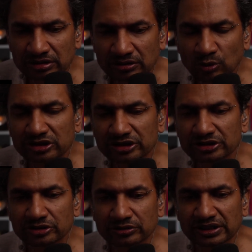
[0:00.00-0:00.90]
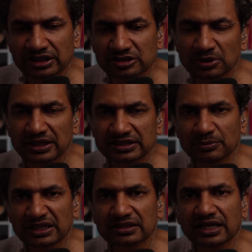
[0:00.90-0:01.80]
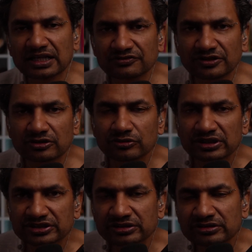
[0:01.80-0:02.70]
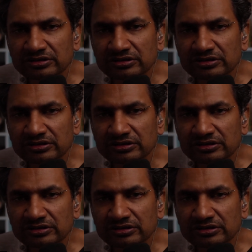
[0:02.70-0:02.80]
What they're doing has placed my life at risk.